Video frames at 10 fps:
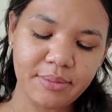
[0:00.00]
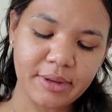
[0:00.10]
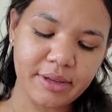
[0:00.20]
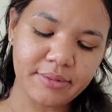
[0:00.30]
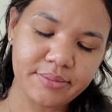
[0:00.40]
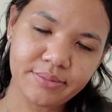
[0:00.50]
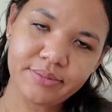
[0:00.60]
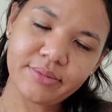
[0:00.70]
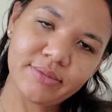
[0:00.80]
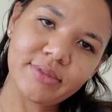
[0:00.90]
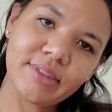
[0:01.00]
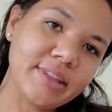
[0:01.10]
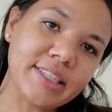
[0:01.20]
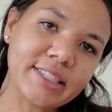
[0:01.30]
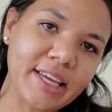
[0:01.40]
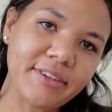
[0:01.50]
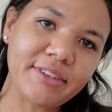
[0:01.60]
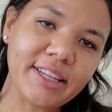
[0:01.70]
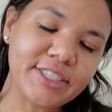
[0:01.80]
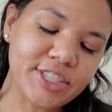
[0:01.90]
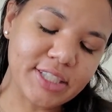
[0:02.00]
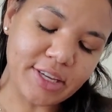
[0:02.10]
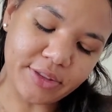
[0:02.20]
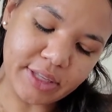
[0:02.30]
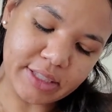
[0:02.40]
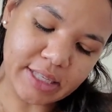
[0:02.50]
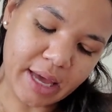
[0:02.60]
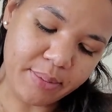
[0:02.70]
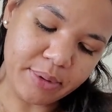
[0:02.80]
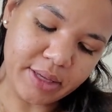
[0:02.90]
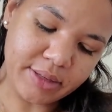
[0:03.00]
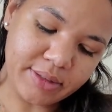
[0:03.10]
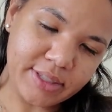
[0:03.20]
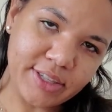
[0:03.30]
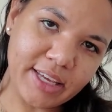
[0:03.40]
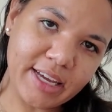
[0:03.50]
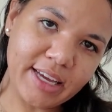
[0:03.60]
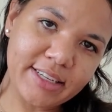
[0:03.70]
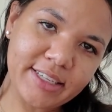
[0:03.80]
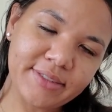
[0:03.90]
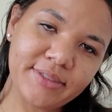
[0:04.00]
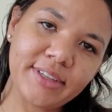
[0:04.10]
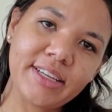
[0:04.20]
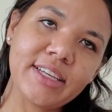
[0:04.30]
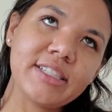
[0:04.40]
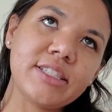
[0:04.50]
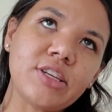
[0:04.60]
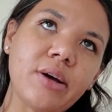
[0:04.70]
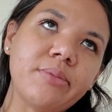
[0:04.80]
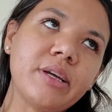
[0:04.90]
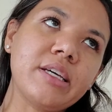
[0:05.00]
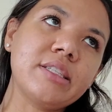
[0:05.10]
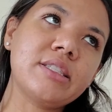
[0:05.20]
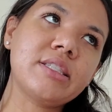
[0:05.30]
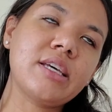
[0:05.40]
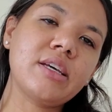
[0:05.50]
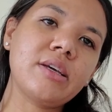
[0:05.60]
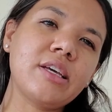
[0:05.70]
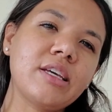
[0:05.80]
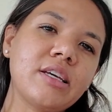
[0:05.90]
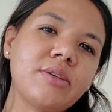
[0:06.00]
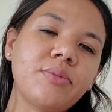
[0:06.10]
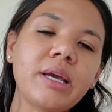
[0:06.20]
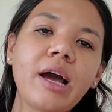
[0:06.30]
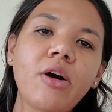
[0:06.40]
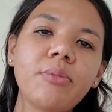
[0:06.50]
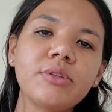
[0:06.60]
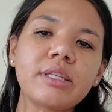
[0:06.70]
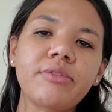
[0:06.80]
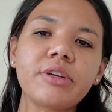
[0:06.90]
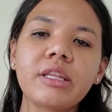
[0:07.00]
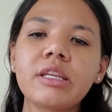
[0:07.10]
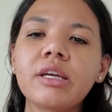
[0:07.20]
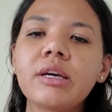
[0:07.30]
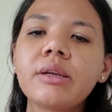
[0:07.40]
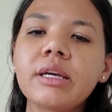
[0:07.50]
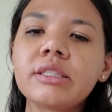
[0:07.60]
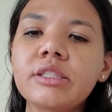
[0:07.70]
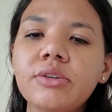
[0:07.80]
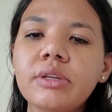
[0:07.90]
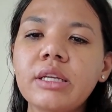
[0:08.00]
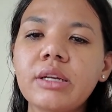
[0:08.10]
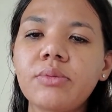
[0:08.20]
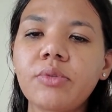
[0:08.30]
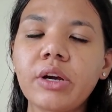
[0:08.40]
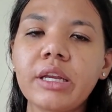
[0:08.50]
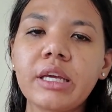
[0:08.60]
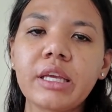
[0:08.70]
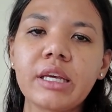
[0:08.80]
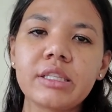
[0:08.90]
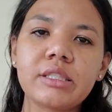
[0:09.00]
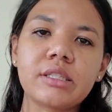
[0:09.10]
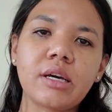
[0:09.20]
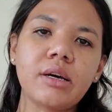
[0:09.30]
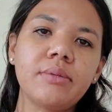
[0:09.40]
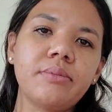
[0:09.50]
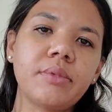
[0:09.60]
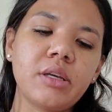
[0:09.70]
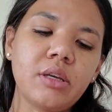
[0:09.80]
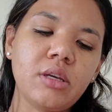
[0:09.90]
but that's life and that's just how things happen. So that kind of stopped us, and we got almost everything done. I still need to run and get some